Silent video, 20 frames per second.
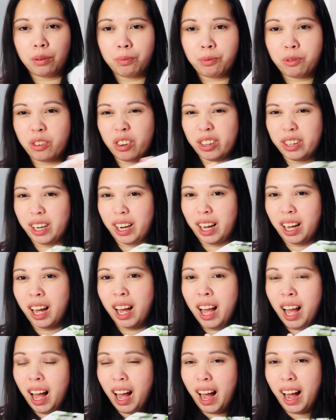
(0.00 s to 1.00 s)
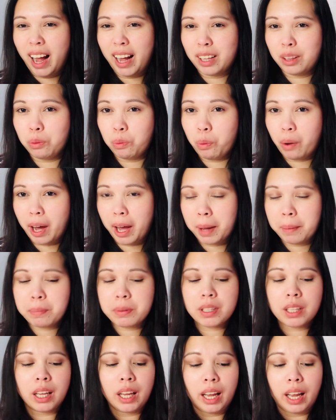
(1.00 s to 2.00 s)
for the hand wipes,
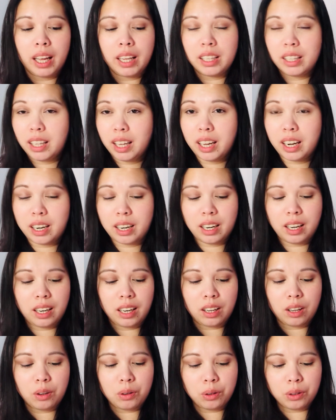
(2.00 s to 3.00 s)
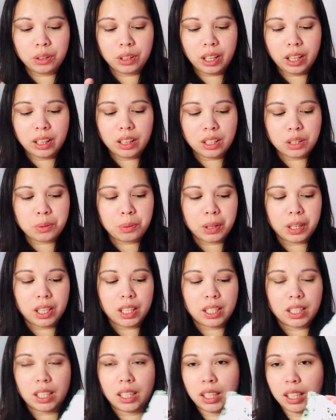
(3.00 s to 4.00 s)
and they are really good. And this one
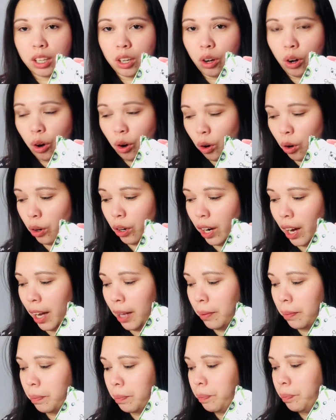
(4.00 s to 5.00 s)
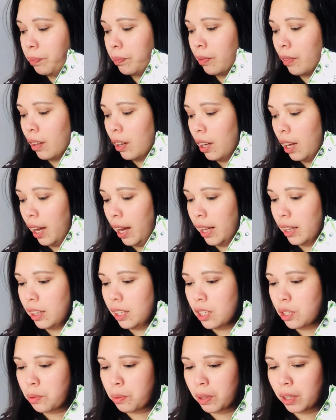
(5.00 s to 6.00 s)
is in coconut. And
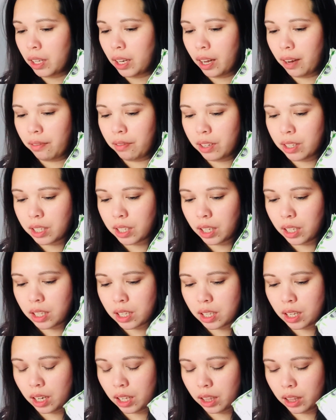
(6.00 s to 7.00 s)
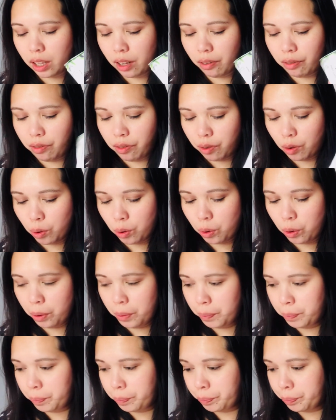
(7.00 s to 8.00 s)
this one, lovelies, it's retail for
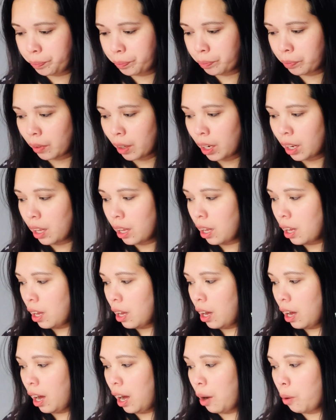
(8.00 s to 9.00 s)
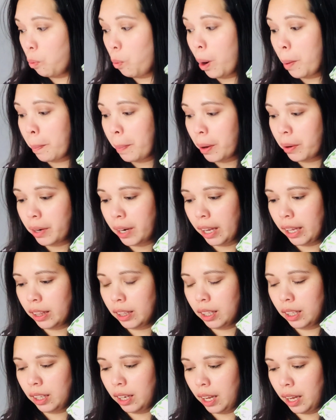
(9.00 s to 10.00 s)

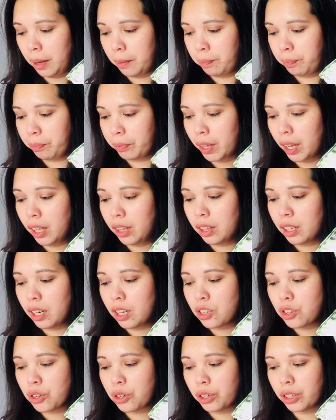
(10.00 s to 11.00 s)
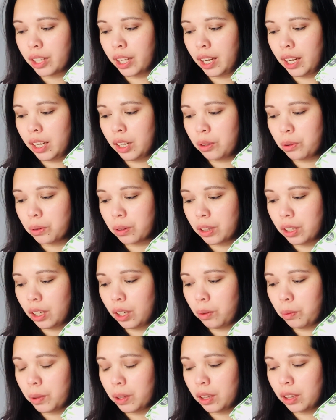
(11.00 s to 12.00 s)
£1.99. Enrich your daily
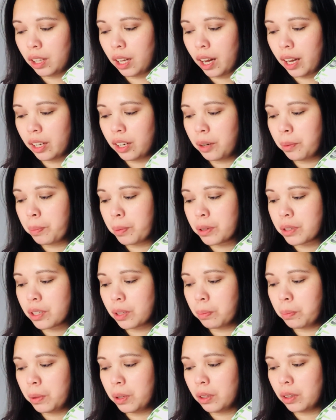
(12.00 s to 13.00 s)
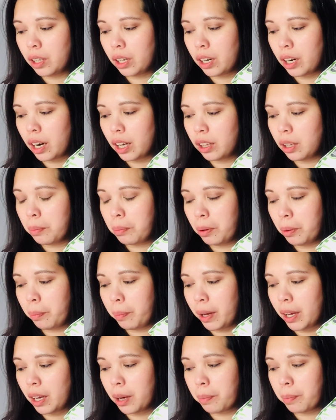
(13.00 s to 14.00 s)
routine with 100% biodegradable
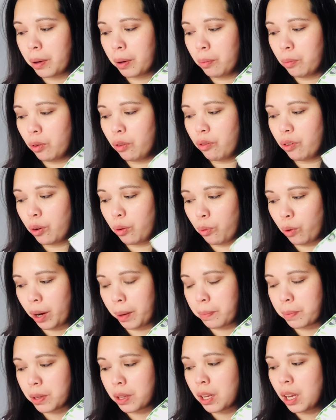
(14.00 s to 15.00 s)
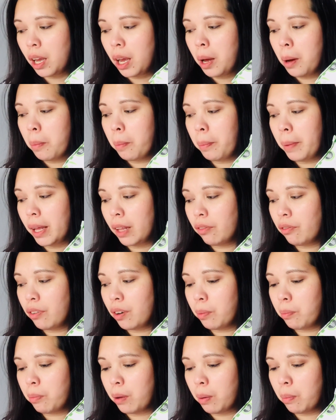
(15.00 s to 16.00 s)
makeup remover wipes. Made
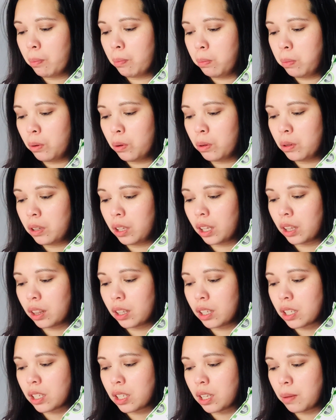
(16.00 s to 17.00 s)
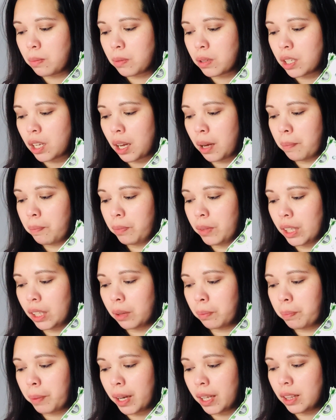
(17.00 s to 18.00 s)
from bamboo, not the same type that
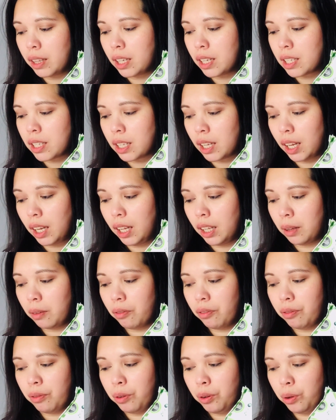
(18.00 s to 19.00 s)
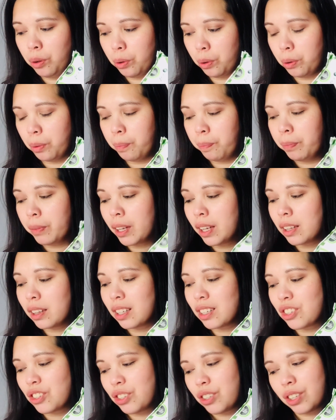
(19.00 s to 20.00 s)
pandas eat few.
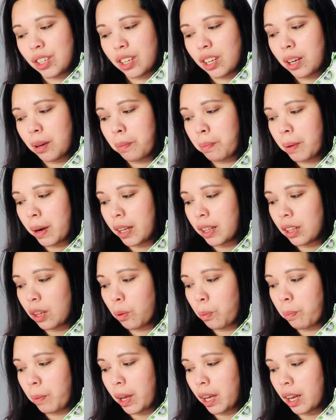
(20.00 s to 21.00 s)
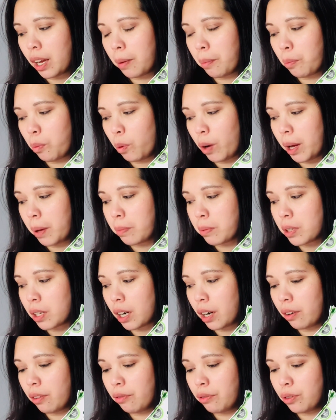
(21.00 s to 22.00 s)
The Panda makeup wipes
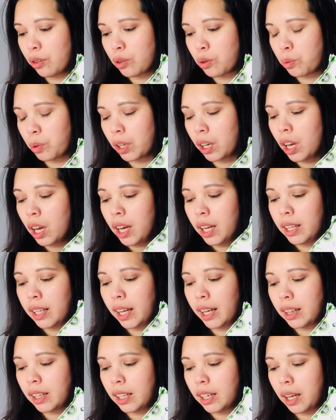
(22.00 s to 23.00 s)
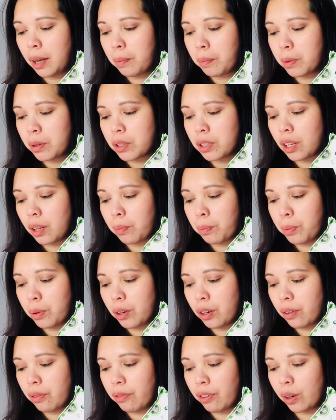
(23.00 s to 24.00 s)
are infused with 99%
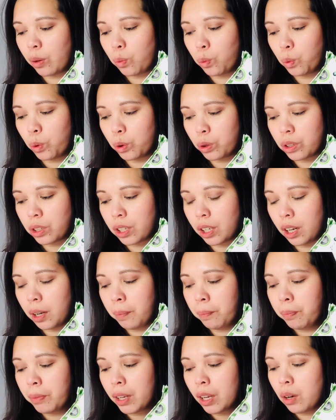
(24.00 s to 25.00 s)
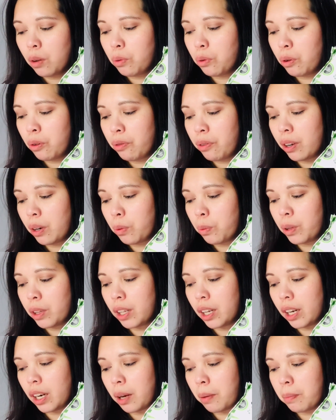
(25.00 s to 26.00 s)
purified water, woven with
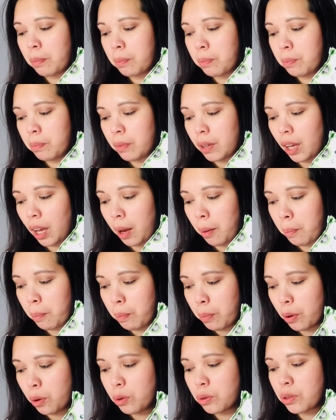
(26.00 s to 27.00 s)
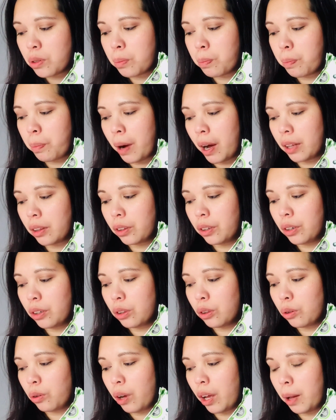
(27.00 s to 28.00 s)
an embossed pattern
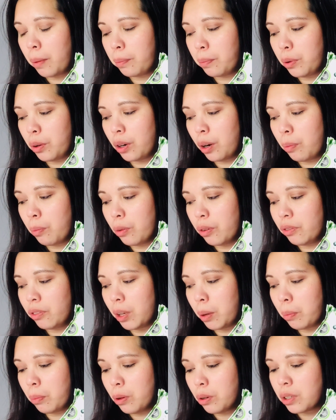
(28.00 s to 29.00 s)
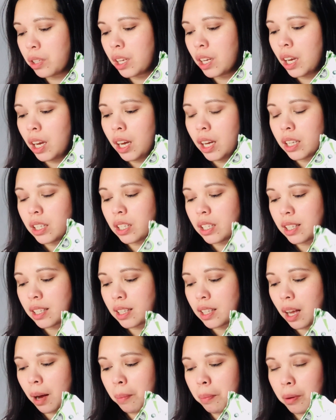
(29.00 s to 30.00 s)
to help you remove the most
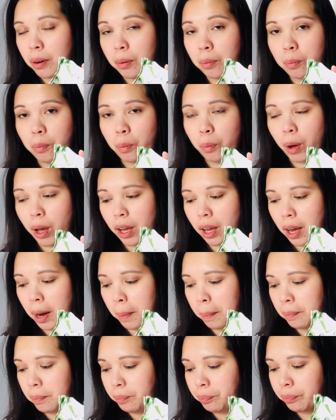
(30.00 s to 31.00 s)
stubborn makeup.